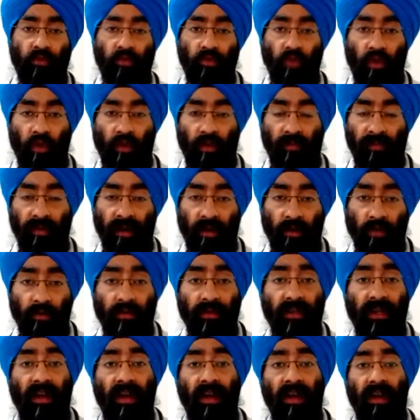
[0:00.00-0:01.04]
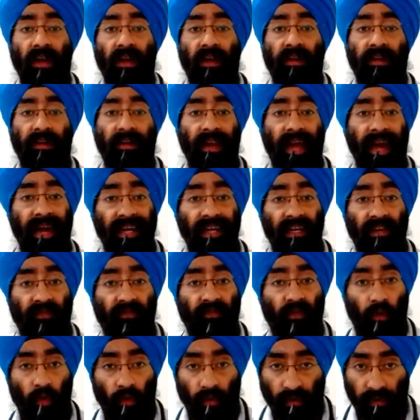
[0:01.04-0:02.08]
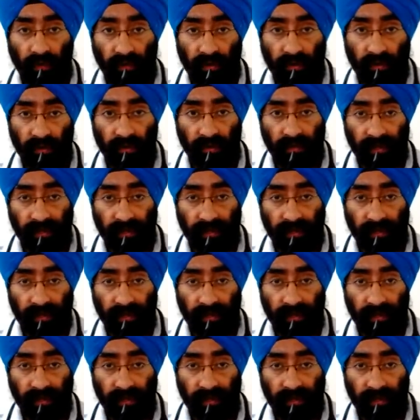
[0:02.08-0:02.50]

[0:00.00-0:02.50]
talk about Night falls.